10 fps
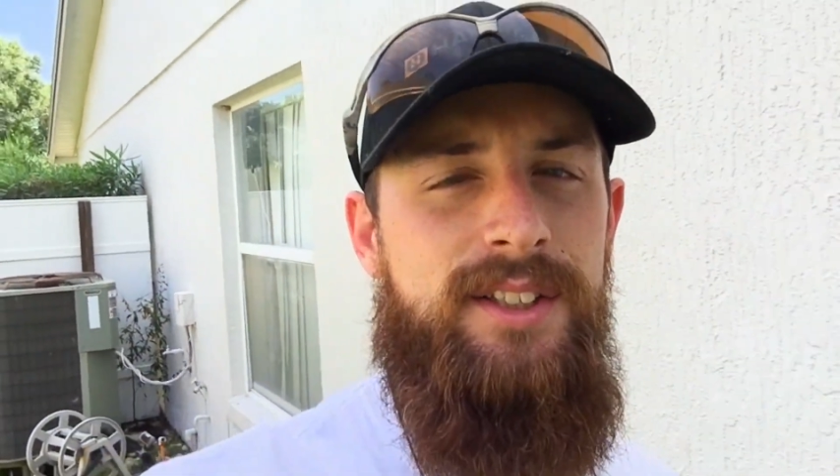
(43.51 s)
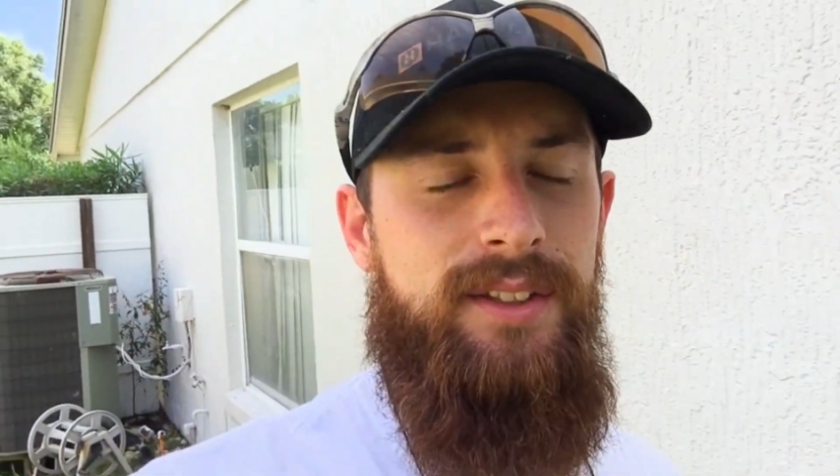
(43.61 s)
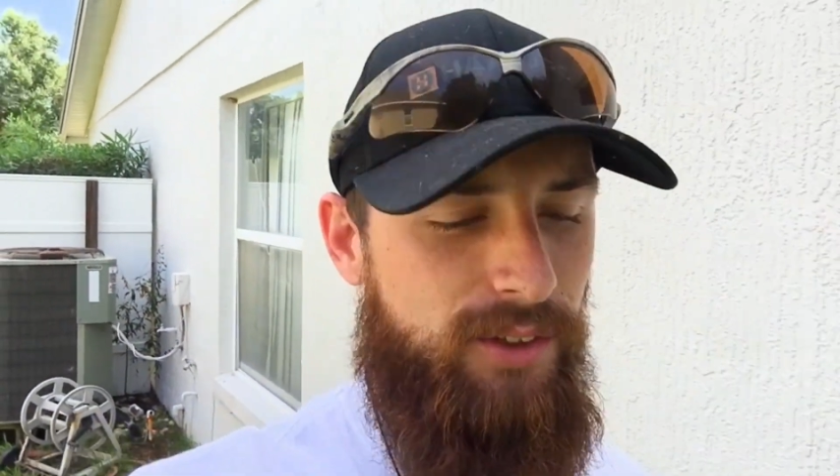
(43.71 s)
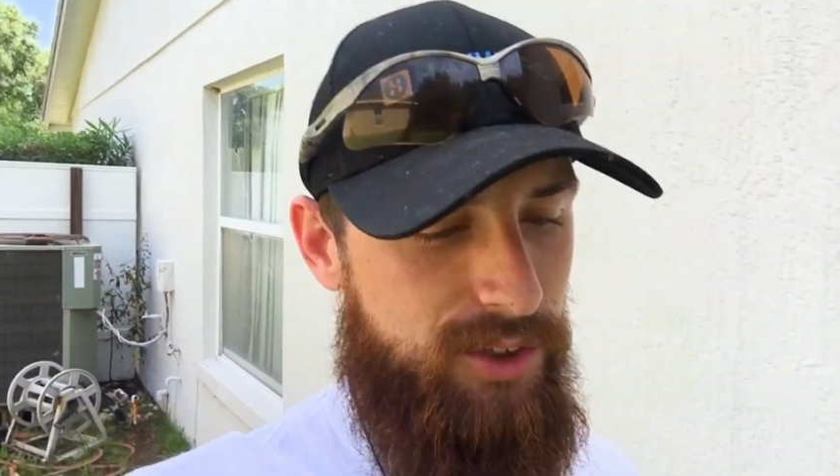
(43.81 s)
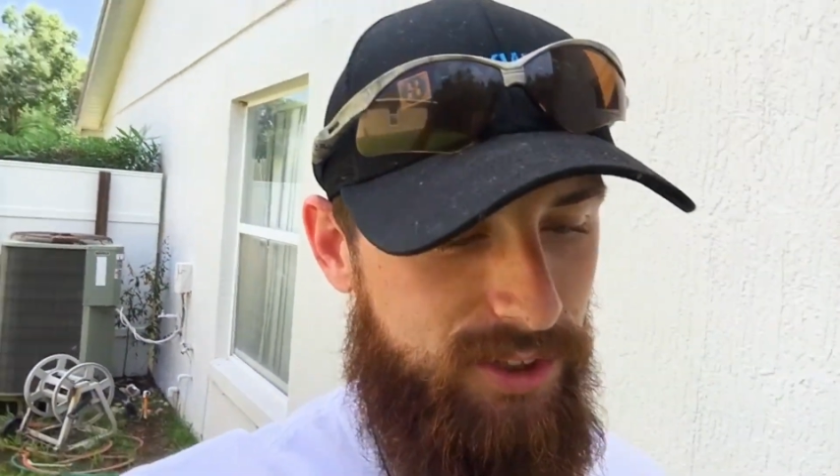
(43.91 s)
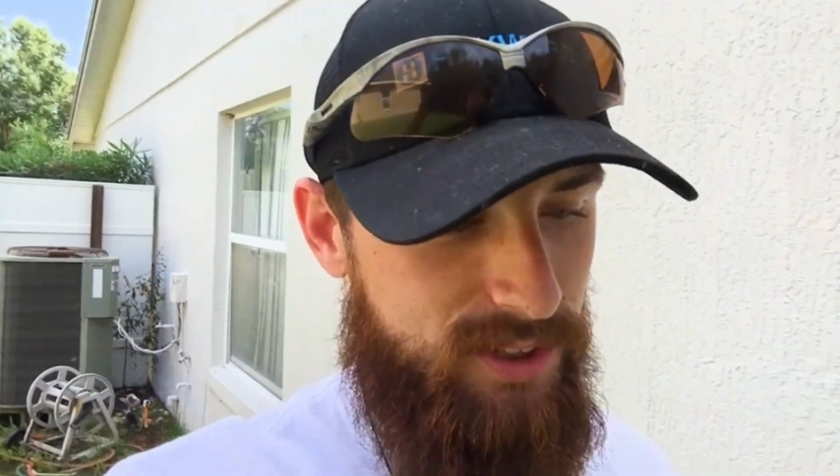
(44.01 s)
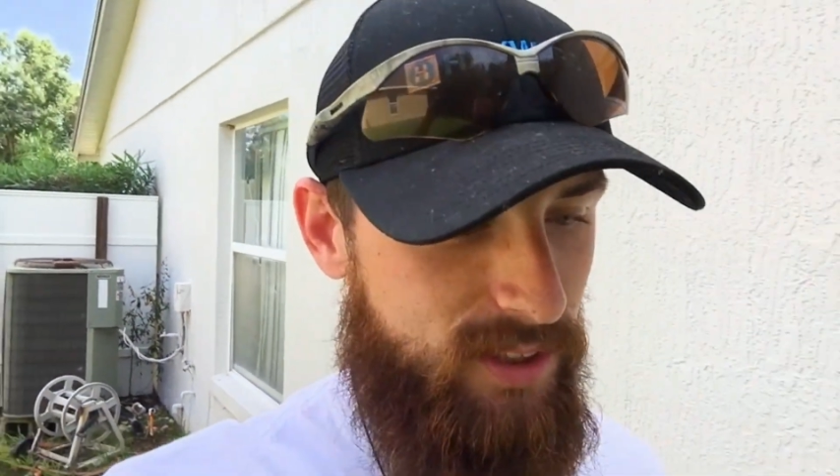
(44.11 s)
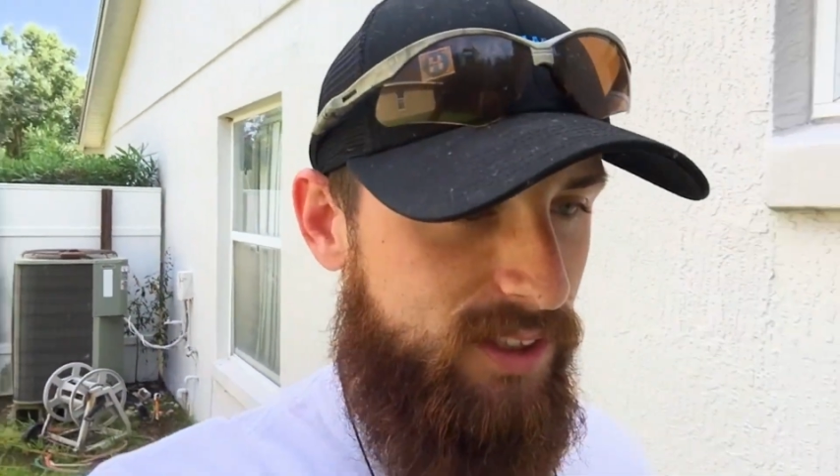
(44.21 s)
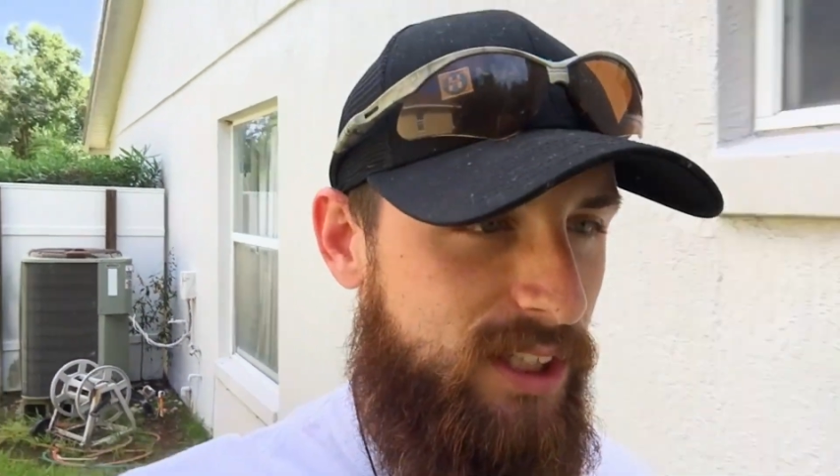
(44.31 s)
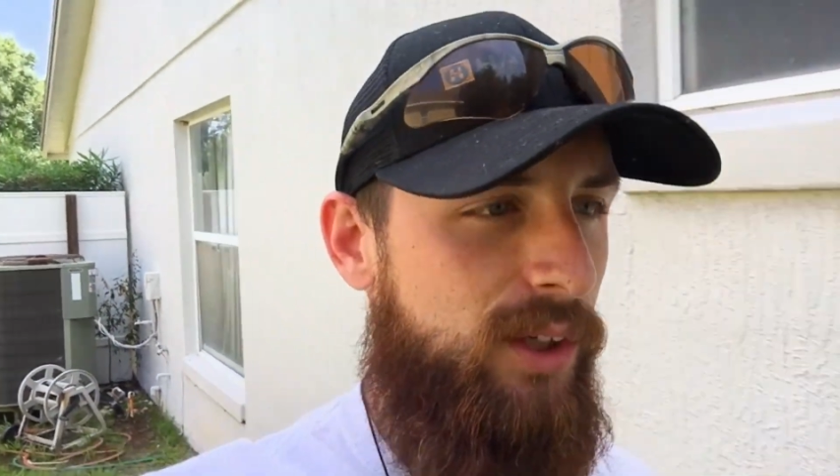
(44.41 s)
so not just
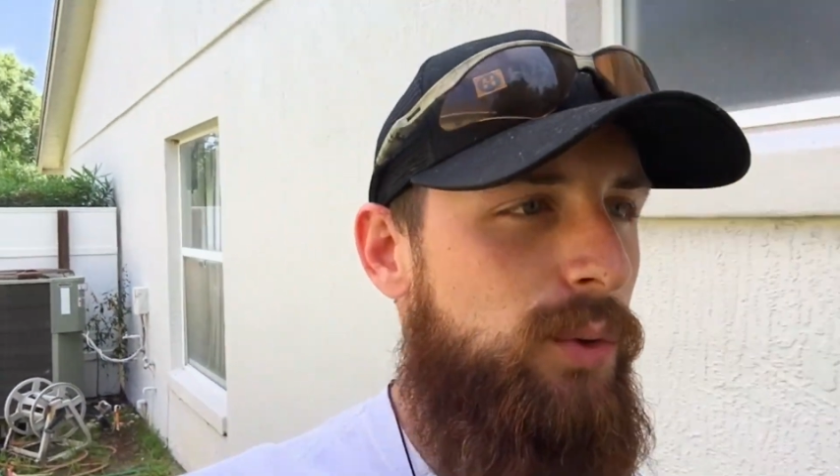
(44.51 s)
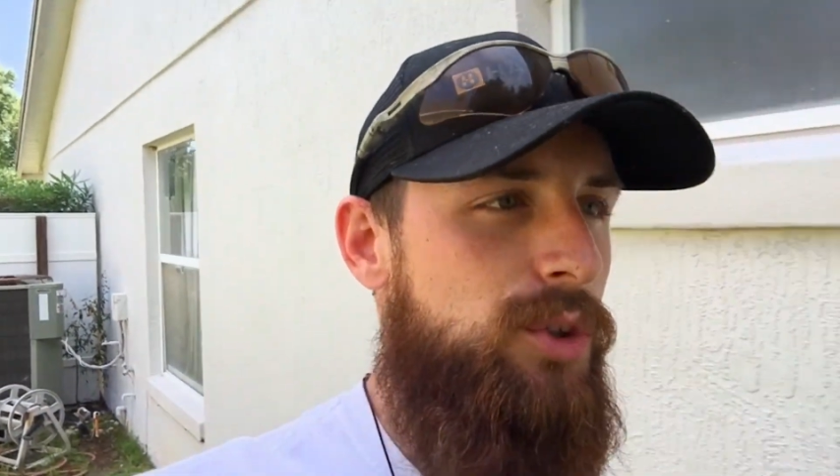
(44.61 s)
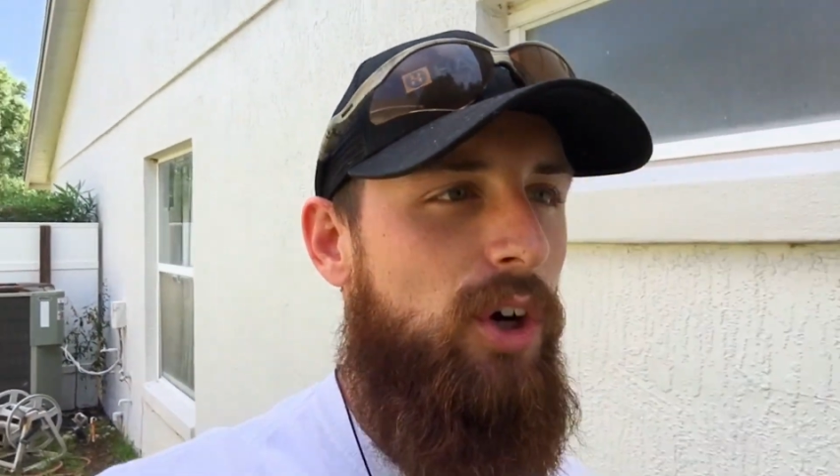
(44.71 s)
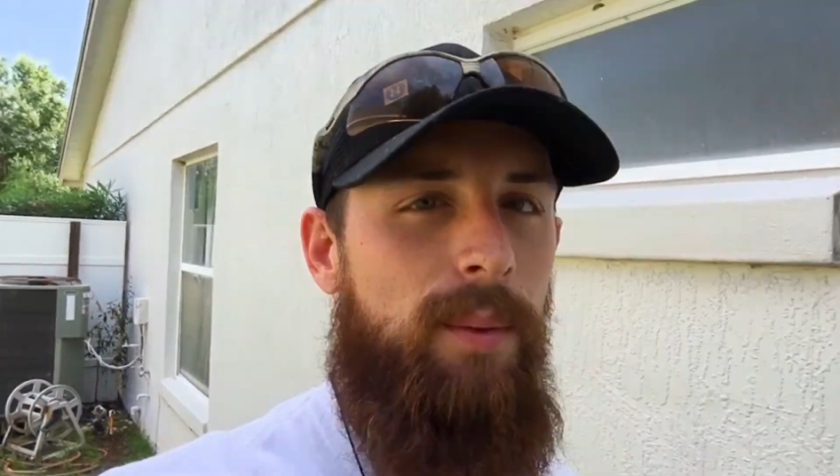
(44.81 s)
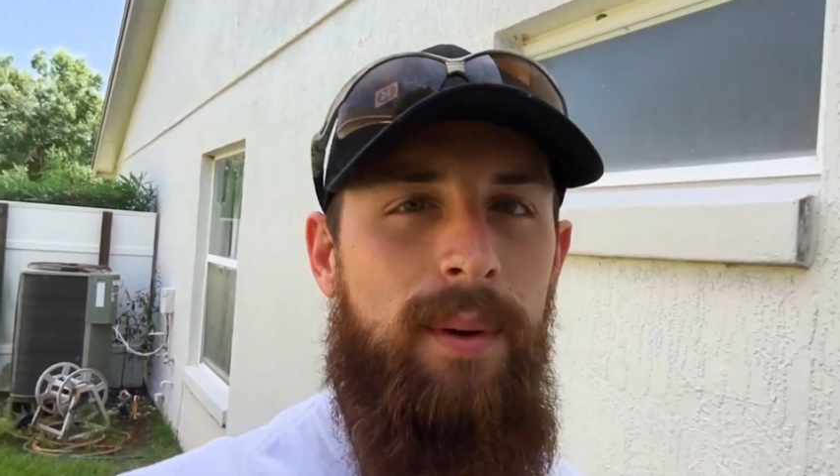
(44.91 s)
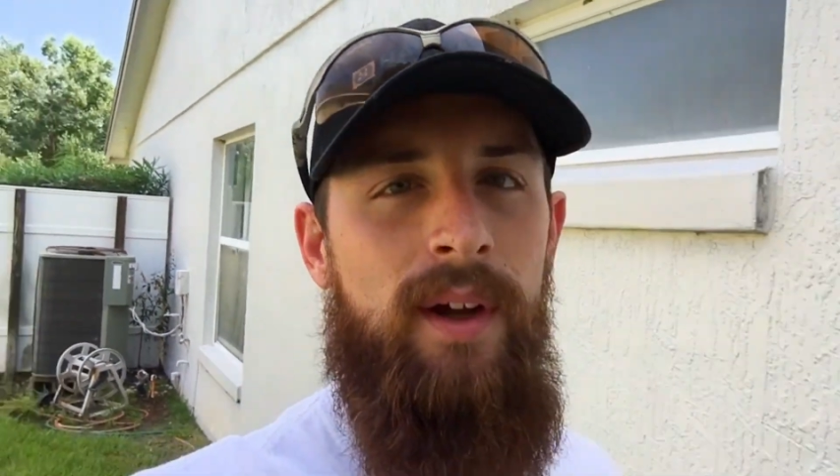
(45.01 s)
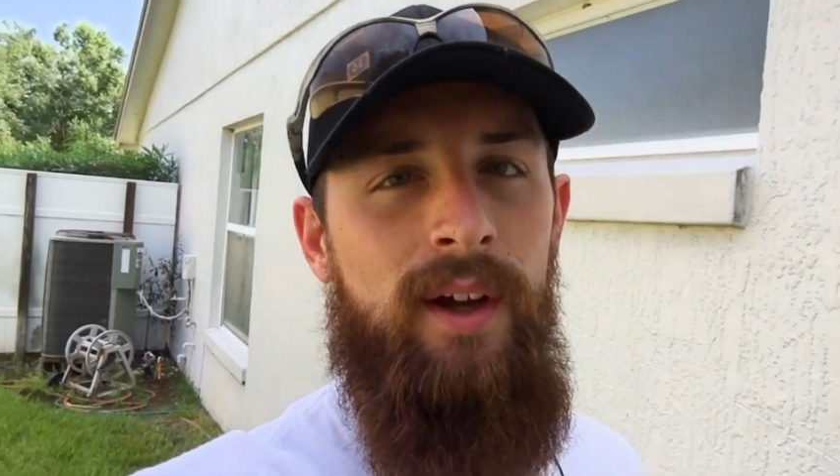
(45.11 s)
a single job.